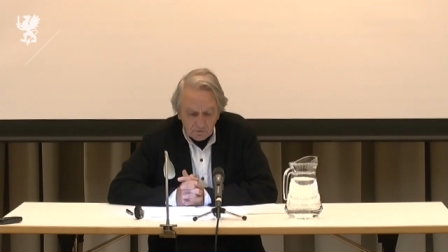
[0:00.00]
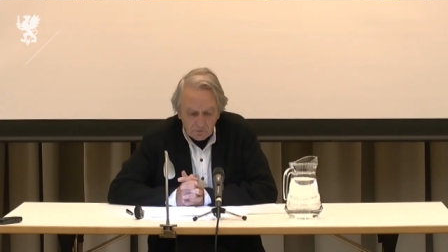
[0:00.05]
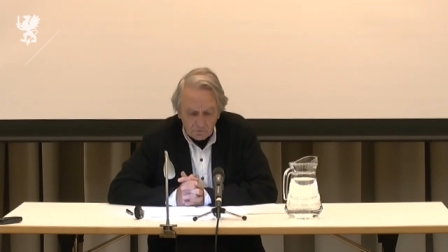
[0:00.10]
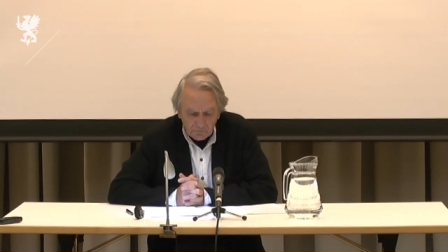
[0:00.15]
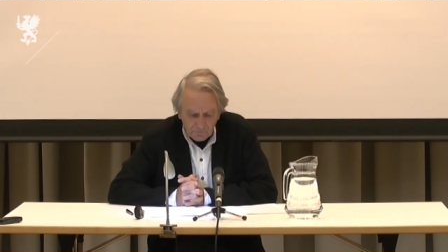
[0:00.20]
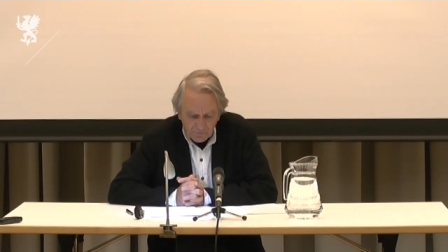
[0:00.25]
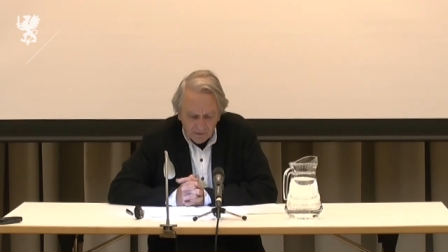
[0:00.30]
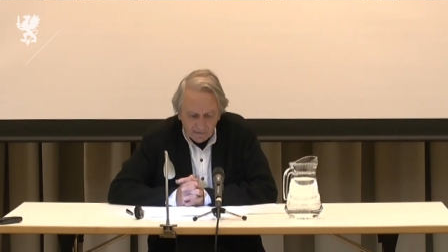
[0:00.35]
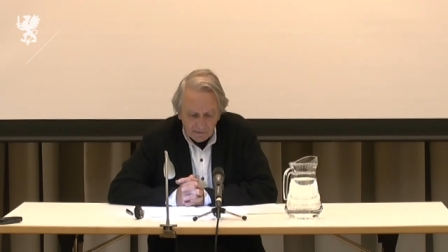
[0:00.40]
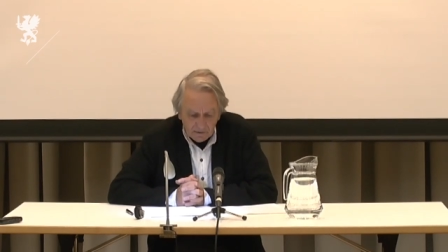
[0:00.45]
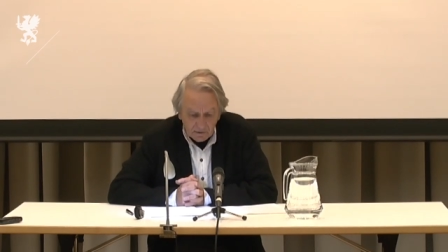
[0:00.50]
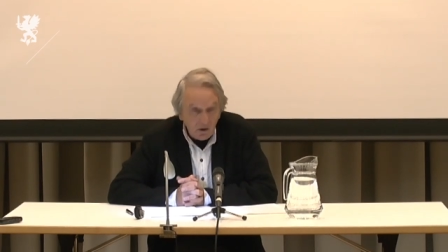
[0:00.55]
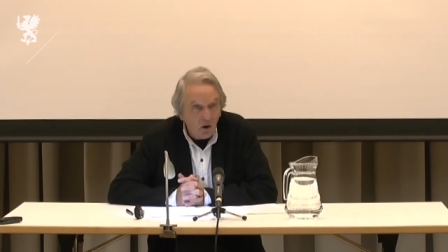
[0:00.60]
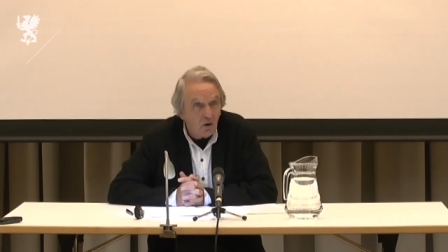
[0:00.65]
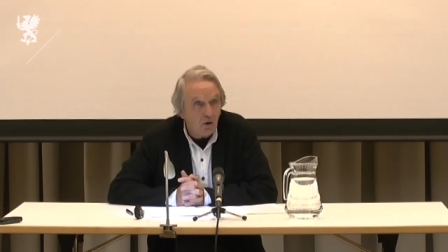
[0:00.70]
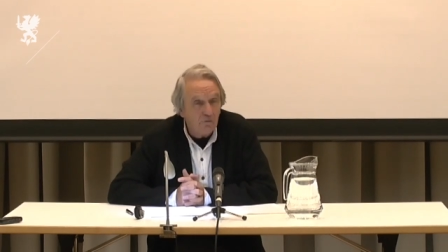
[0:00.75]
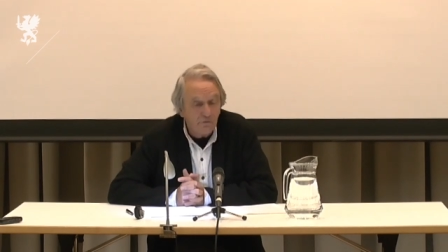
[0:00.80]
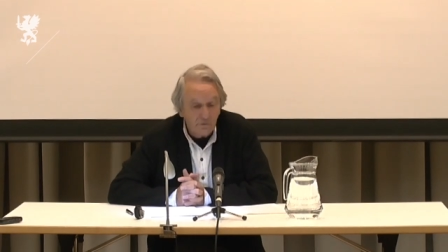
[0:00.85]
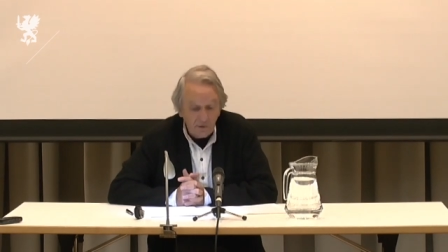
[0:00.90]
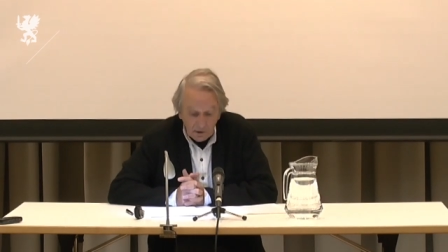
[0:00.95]
the fact
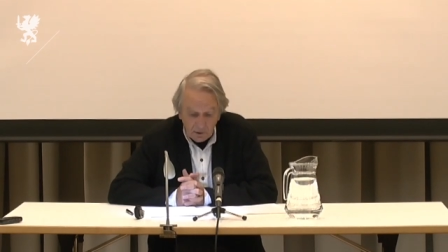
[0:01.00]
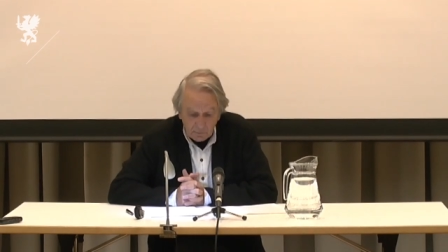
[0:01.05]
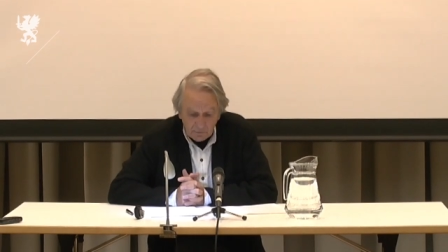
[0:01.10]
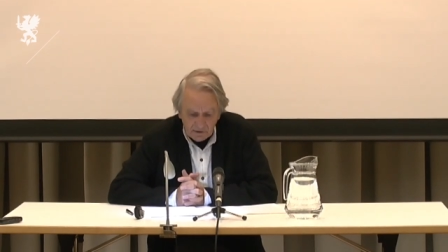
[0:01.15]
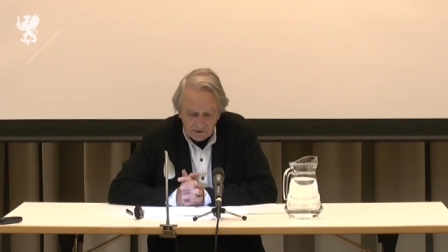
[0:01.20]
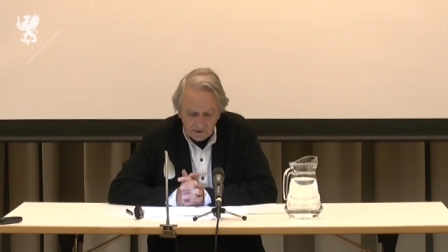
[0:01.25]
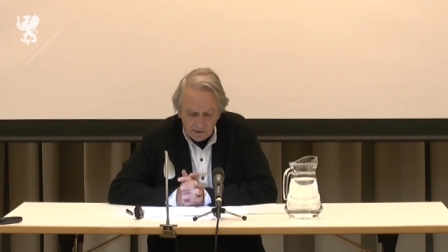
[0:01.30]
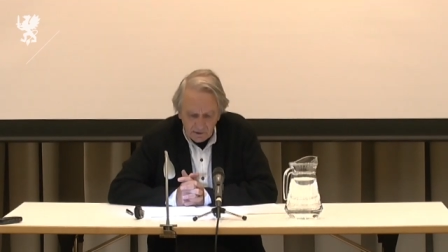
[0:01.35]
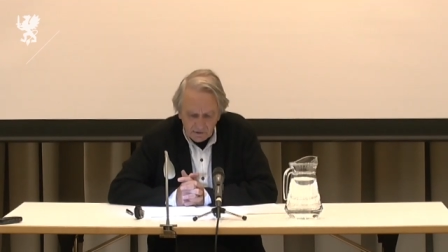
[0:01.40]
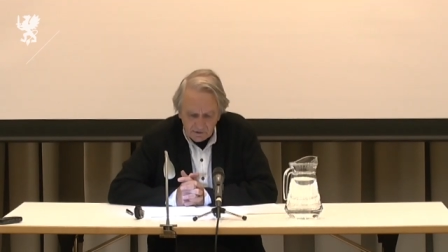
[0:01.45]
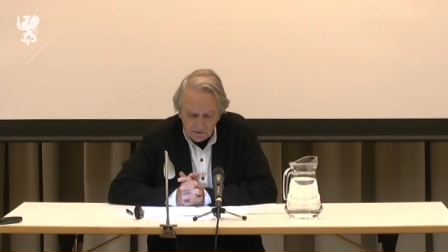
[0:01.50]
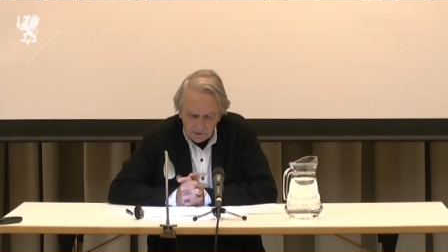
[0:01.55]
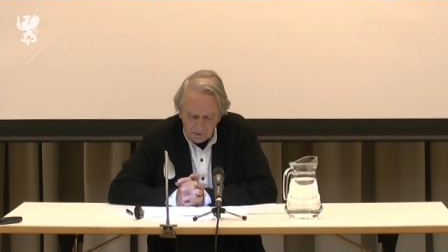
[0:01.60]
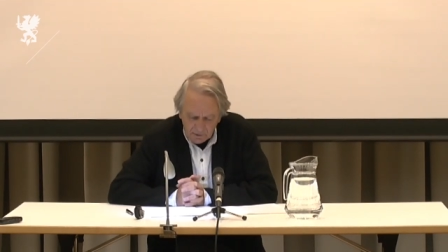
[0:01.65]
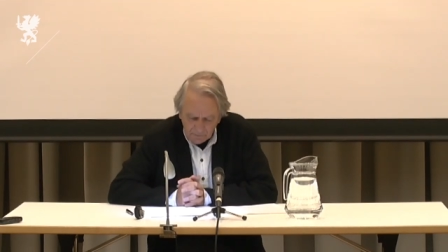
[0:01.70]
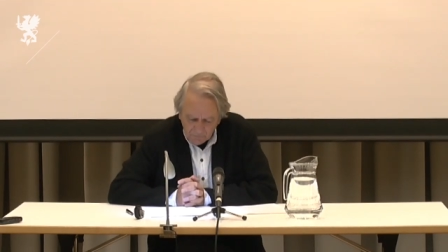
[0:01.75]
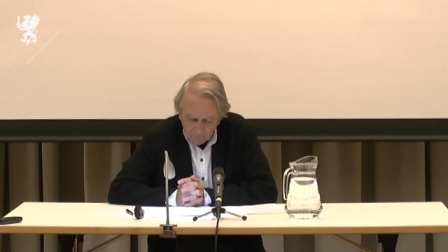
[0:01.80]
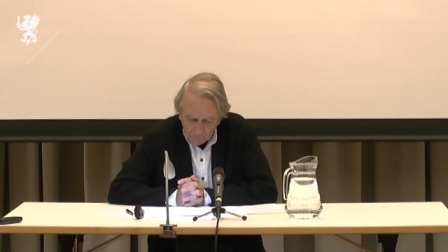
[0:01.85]
of imitating.